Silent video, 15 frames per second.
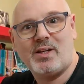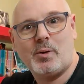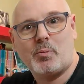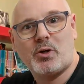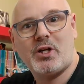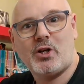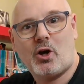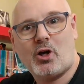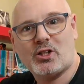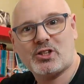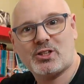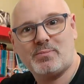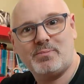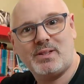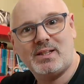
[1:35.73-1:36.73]
pretty
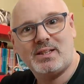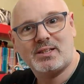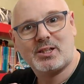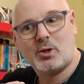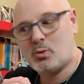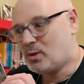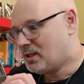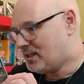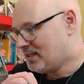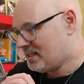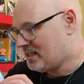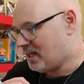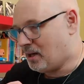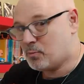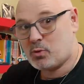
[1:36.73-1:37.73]
awesome. So
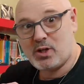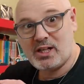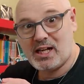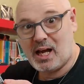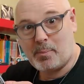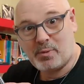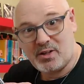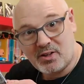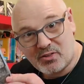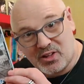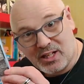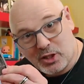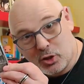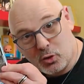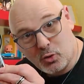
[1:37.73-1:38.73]
yeah, I'm really happy.
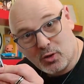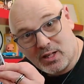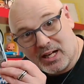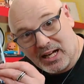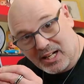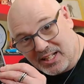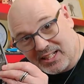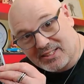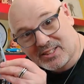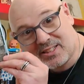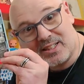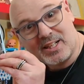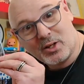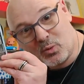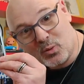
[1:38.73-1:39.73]
Thank you, Elliot
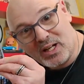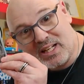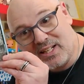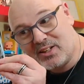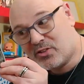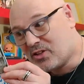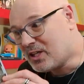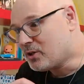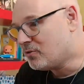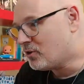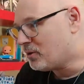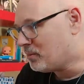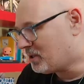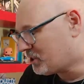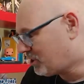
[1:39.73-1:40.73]
and Wayne. Thank you
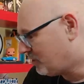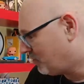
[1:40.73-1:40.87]
very much